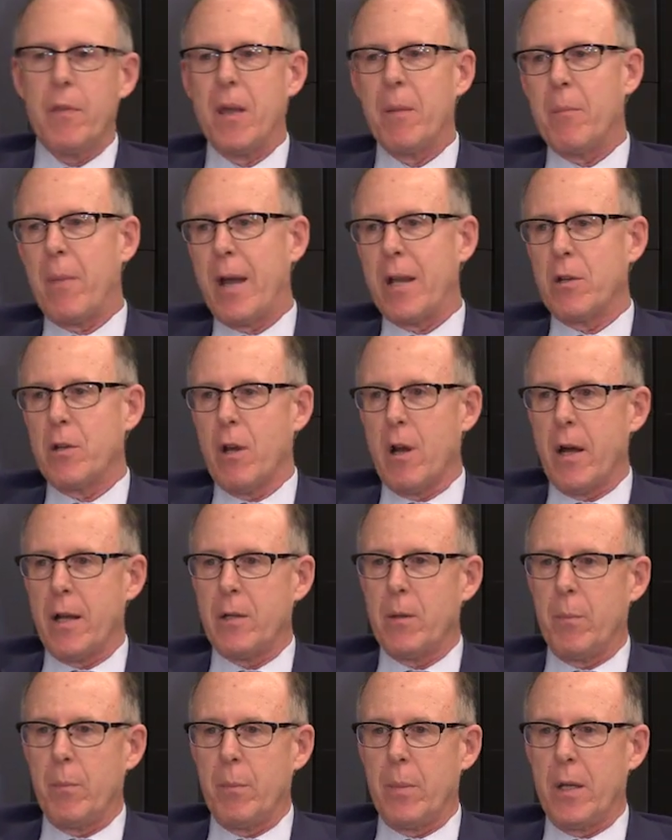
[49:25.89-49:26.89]
that might
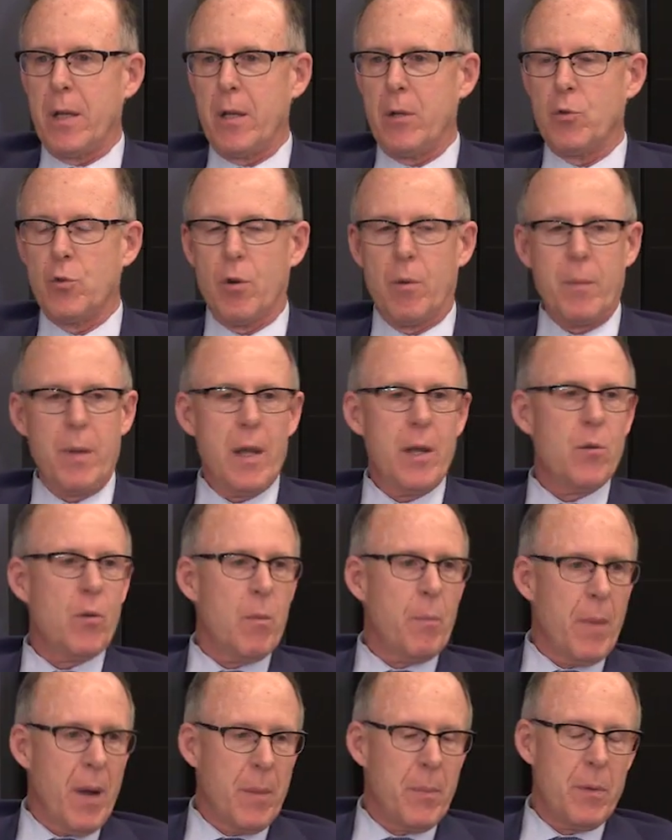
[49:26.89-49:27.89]
not be germane
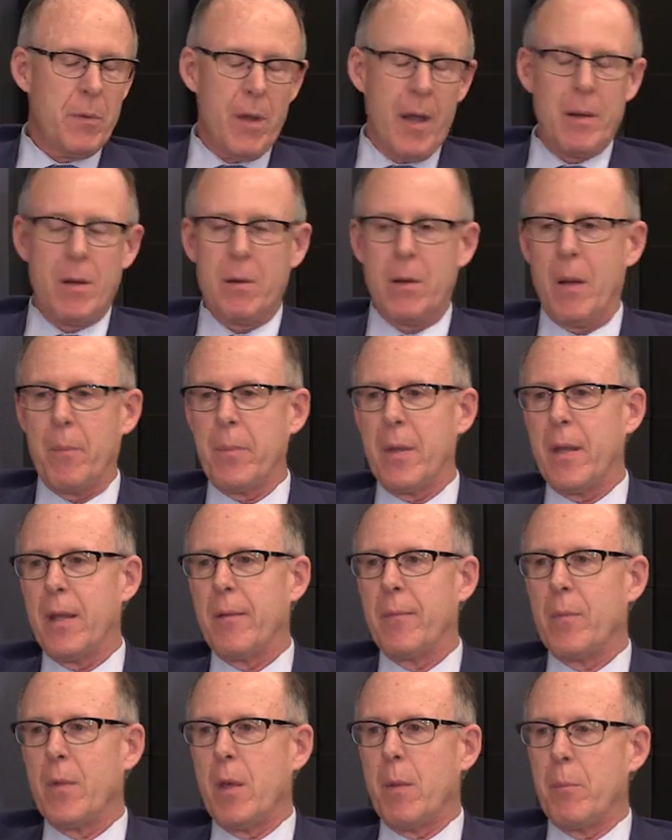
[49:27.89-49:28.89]
or might not
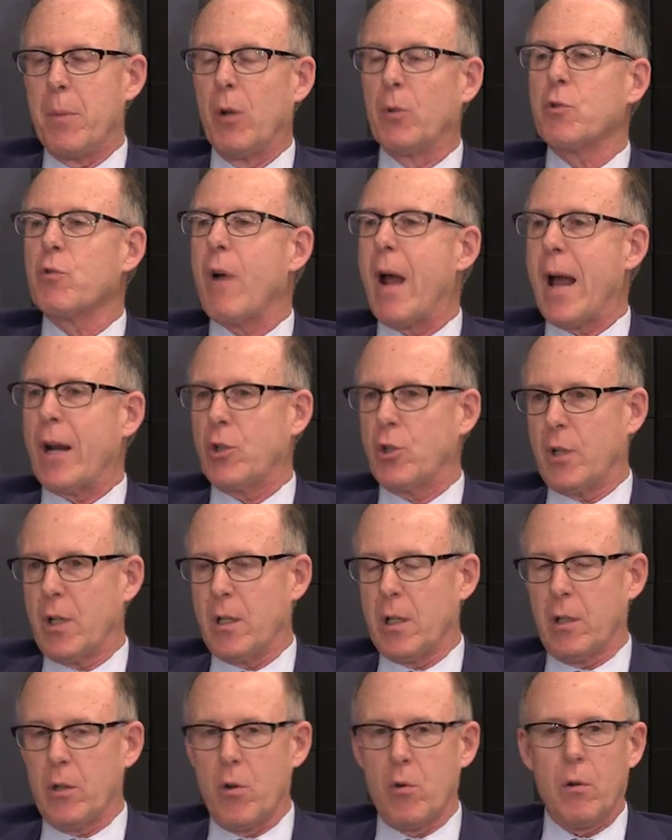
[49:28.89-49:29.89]
be build
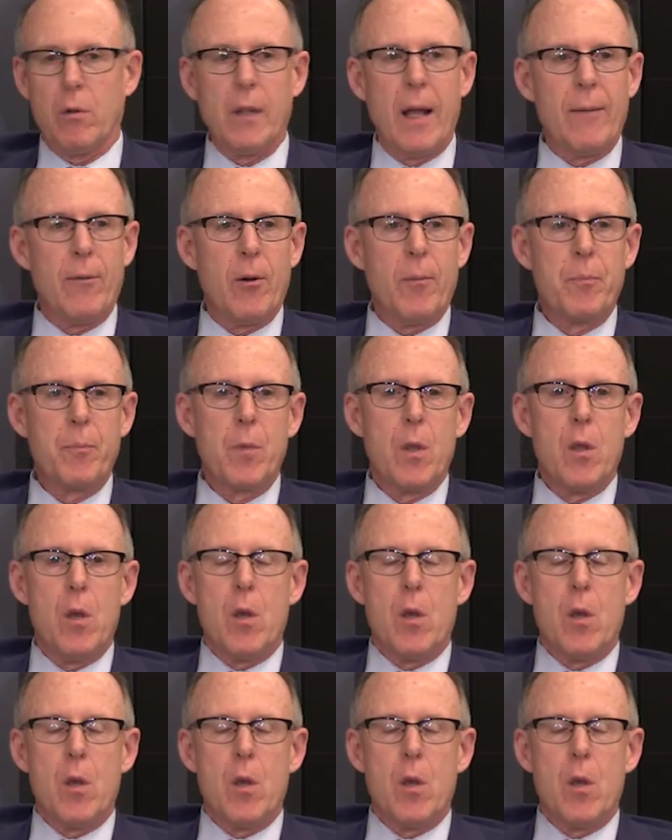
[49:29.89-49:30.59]
traction at the local level.